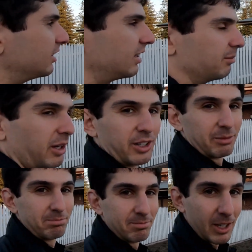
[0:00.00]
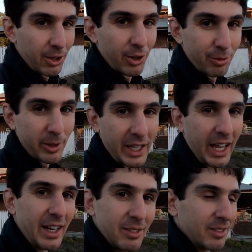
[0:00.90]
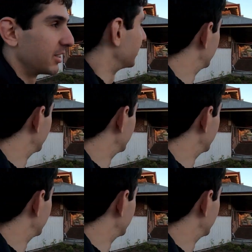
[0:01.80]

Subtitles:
I don't know if we can, because